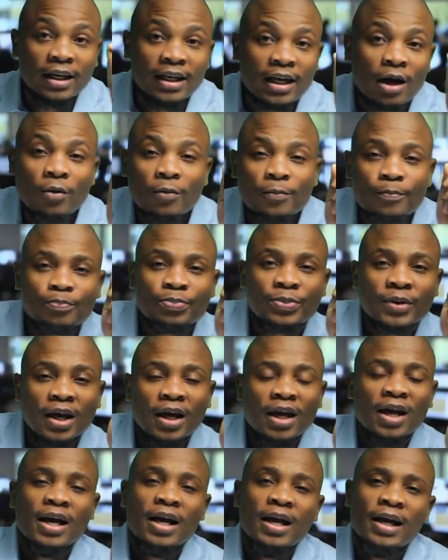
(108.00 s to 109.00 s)
Now,
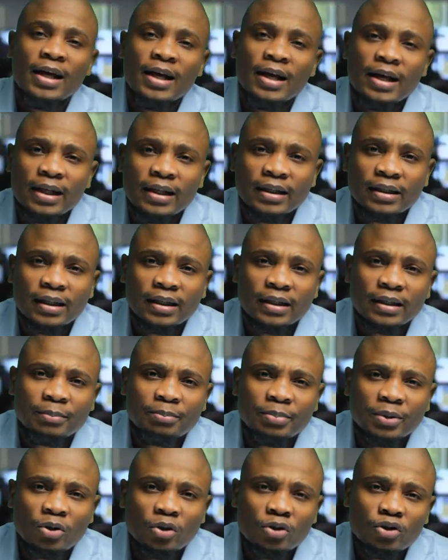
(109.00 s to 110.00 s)

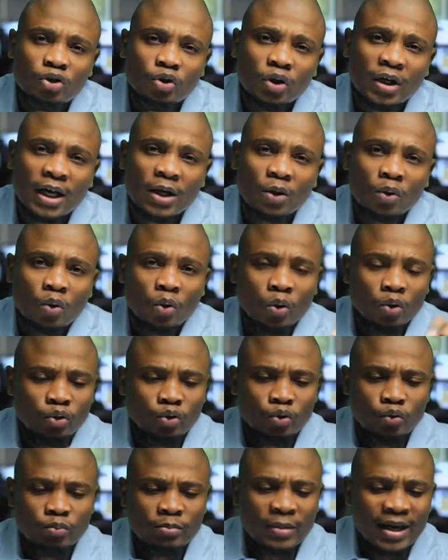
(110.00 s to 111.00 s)
because you can go
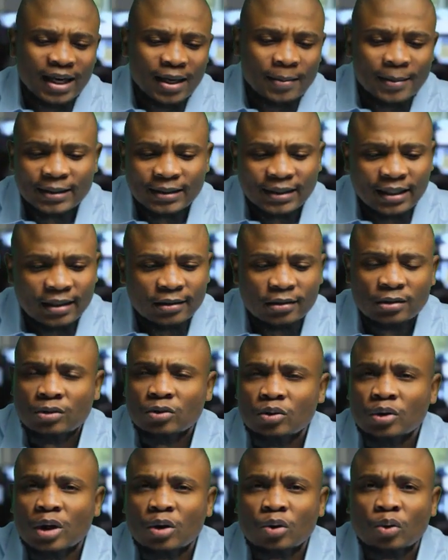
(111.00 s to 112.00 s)
to Marawa Stad,
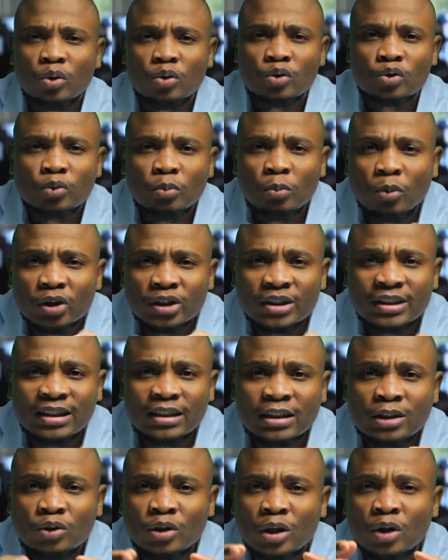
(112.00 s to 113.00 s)
you can go to Small
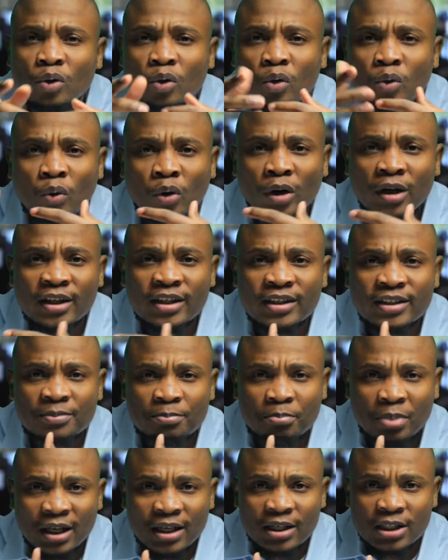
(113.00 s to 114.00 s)
Street, you can go to all these
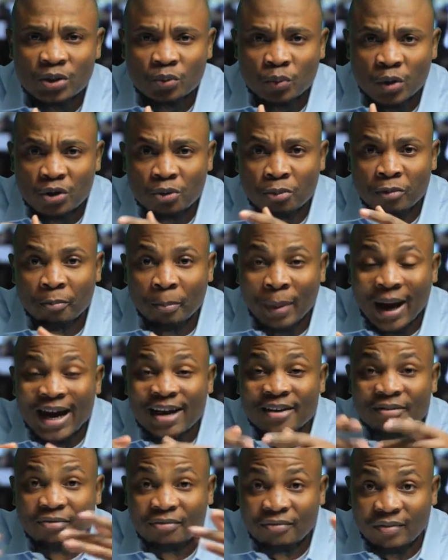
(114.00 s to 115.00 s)
places where you
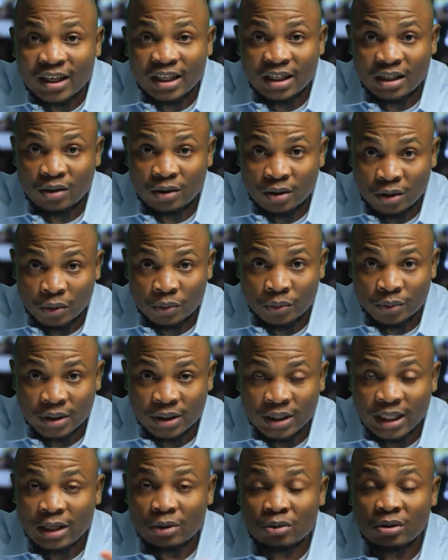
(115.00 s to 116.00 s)
buy fake
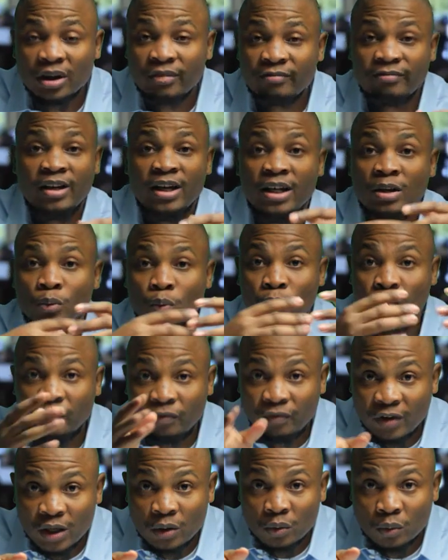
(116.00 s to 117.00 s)
clothes. Like, you can find
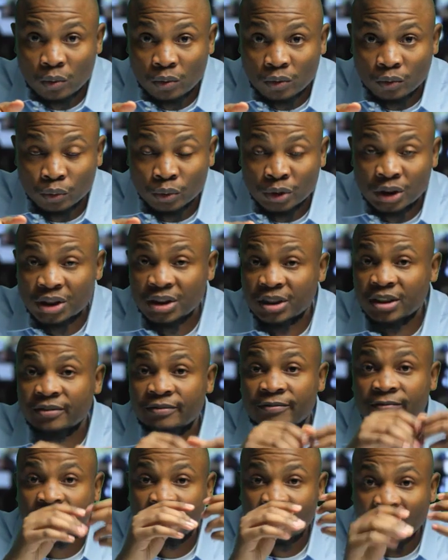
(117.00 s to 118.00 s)
fake
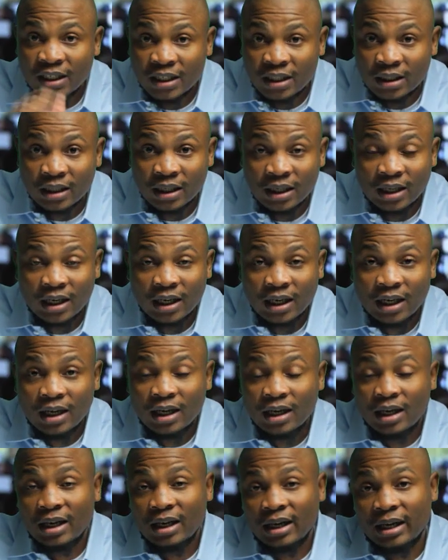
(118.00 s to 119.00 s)
Gucci, fake
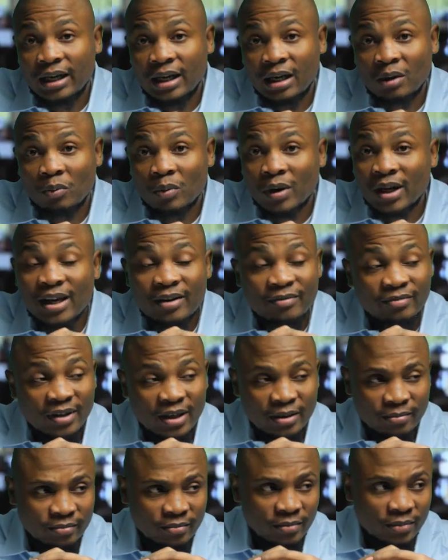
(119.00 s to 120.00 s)

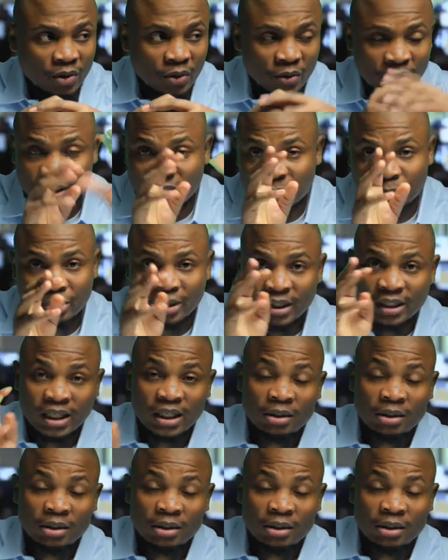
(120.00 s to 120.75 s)
whatever, all these big